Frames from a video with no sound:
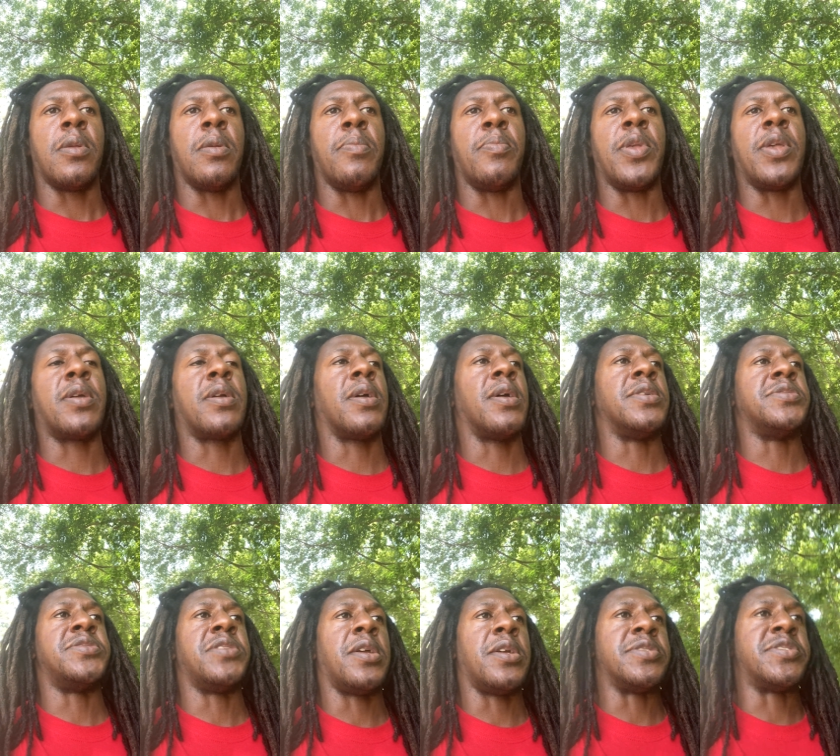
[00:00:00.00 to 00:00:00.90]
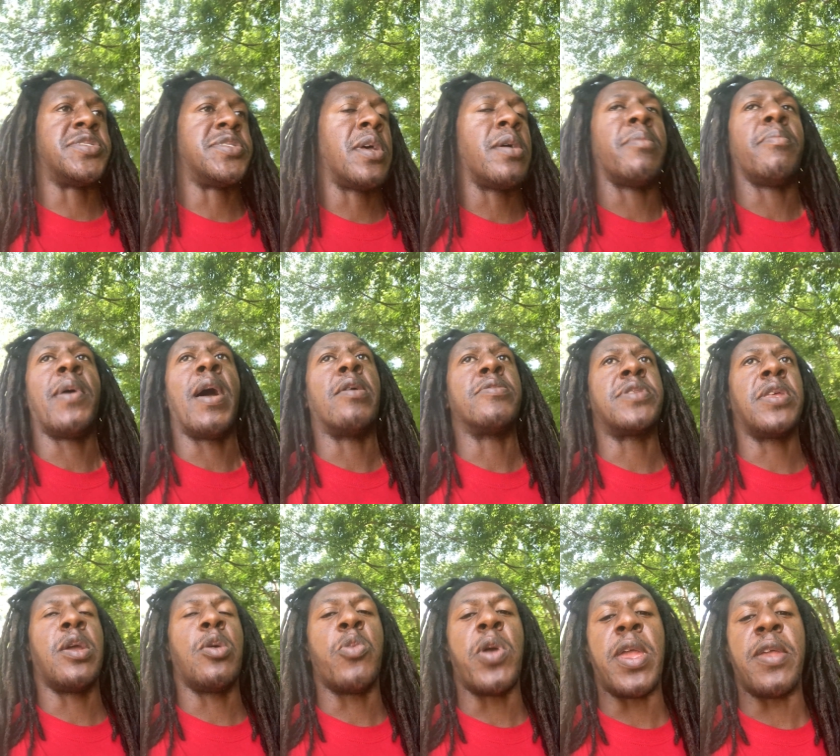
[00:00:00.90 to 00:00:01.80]
Because there's something out
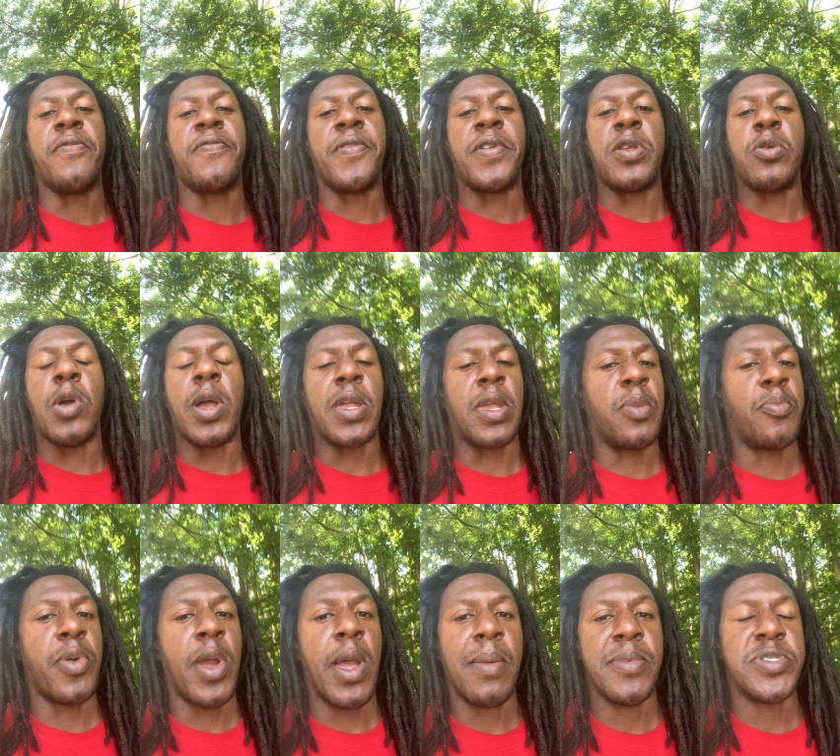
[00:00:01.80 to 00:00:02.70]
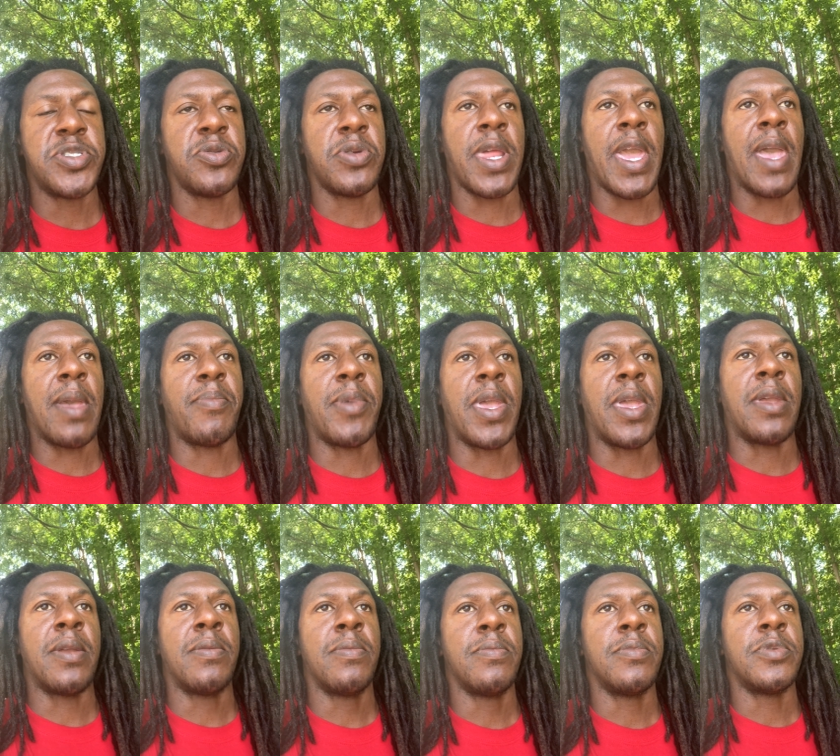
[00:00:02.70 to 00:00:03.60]
there waiting for you. I can promise you that,
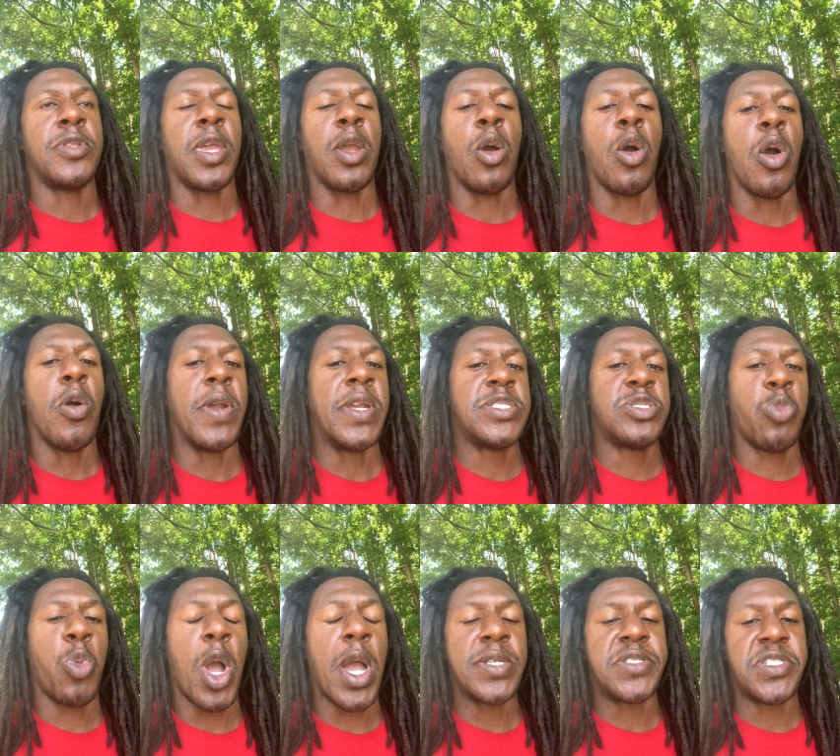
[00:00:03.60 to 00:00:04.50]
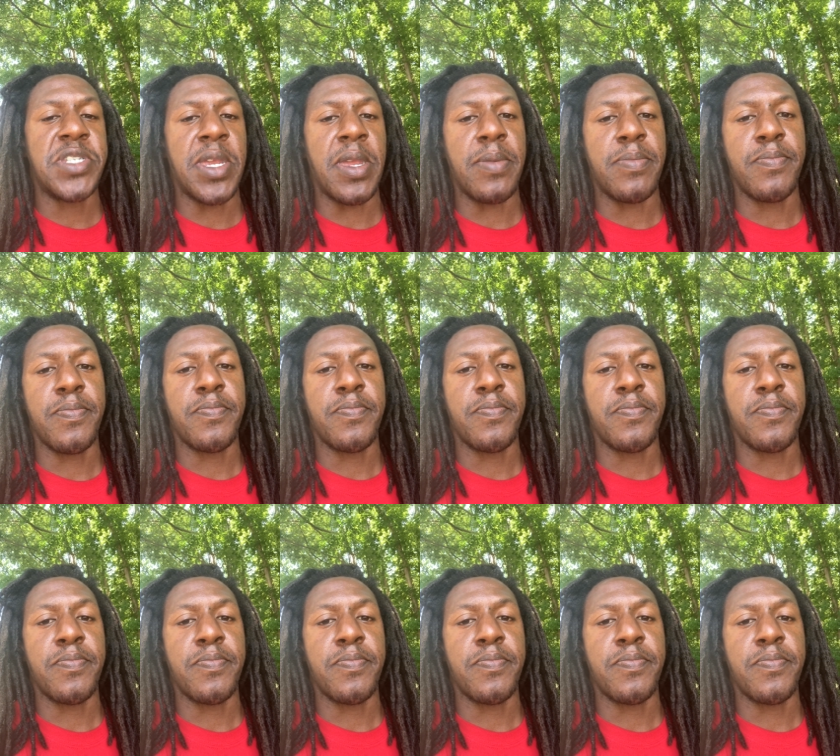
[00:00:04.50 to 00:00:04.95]
man. They're always watching.